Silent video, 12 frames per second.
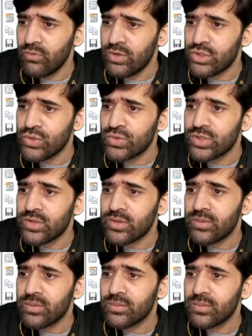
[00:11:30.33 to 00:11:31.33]
which
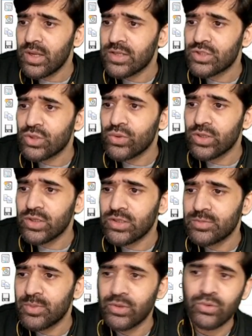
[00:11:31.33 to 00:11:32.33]
user executed
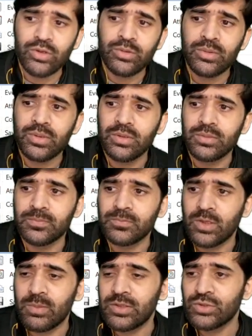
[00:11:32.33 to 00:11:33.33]
this particular
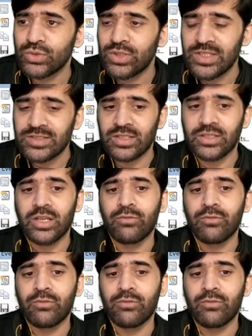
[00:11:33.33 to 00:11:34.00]
command. So these are